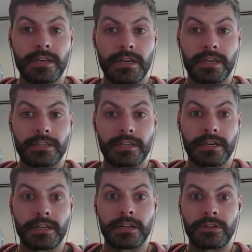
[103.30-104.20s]
And
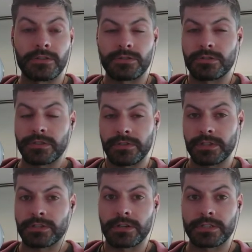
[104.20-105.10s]
other sorts of
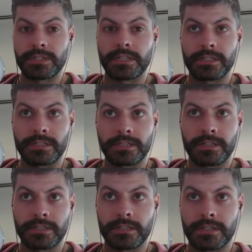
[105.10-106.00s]
uncertainty that's
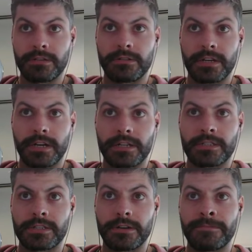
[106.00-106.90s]
going on.
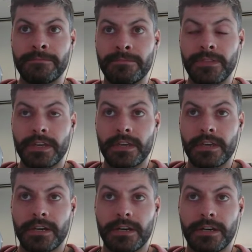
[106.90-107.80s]
So
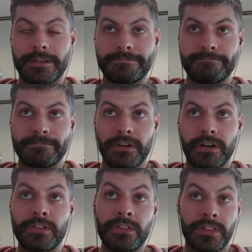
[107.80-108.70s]

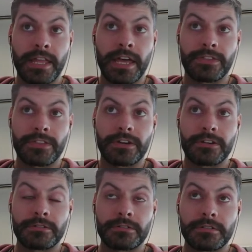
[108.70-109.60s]
other than that,
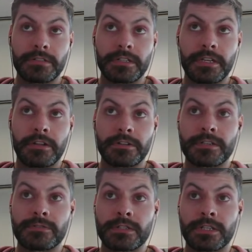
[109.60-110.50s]
though, you know, this
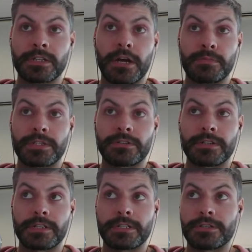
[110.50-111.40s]
gives us a good
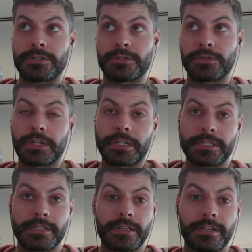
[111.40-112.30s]
opportunity to look
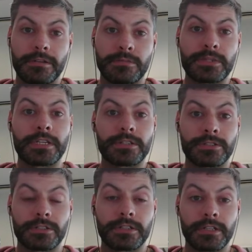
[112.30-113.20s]
into
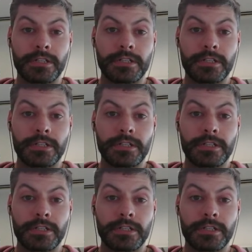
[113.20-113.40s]
potential